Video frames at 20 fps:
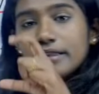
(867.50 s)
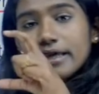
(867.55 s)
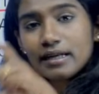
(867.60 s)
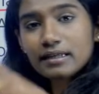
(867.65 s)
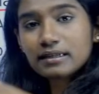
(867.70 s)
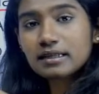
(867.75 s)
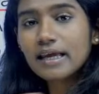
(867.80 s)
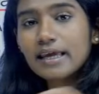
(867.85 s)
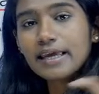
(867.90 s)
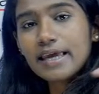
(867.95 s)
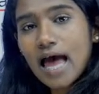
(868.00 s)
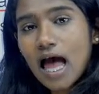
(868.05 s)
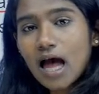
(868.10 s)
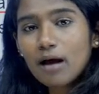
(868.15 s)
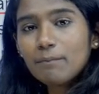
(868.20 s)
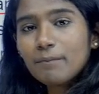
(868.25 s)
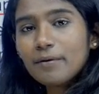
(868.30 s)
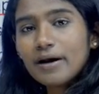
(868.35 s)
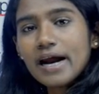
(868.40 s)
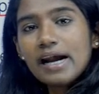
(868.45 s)
is a
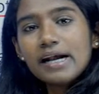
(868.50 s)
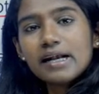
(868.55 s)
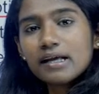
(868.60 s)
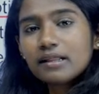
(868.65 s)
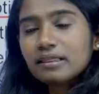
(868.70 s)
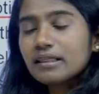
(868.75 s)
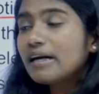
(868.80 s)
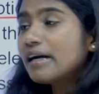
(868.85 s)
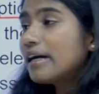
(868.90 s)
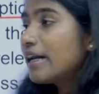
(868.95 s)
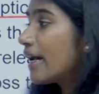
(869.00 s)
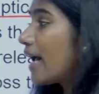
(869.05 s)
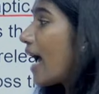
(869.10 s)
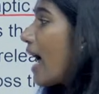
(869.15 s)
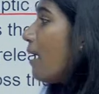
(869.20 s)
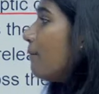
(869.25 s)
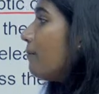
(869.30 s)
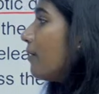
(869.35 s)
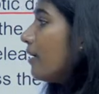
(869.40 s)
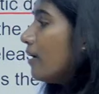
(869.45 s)
gap, right? In that
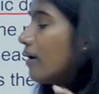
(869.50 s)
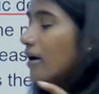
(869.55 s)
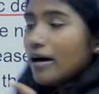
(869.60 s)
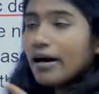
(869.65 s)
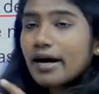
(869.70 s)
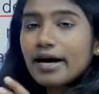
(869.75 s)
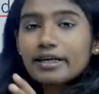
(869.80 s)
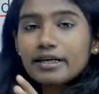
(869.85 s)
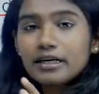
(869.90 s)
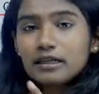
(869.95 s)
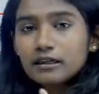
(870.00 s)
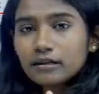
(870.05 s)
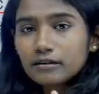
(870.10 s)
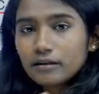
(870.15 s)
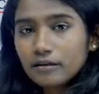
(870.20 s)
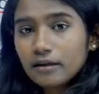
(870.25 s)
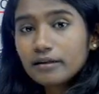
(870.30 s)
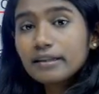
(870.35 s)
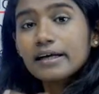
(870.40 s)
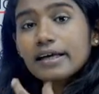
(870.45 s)
gap, it is,
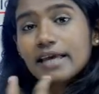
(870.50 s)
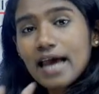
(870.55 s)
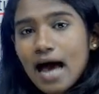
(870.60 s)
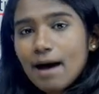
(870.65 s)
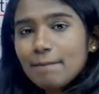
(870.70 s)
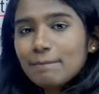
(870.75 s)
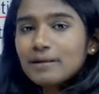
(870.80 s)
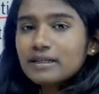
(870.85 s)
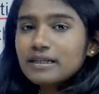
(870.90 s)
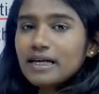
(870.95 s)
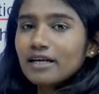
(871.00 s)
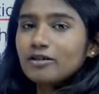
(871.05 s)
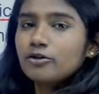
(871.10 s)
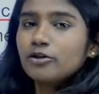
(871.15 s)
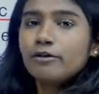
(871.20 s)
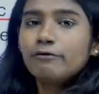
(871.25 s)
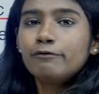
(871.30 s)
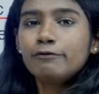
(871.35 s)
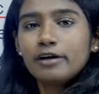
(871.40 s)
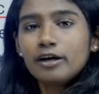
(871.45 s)
the gap is
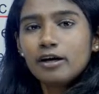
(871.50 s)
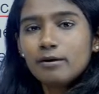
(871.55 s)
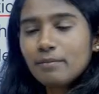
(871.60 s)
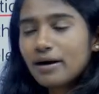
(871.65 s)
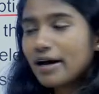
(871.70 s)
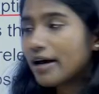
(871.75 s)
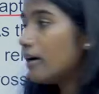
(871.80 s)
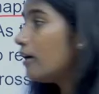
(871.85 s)
actually filled by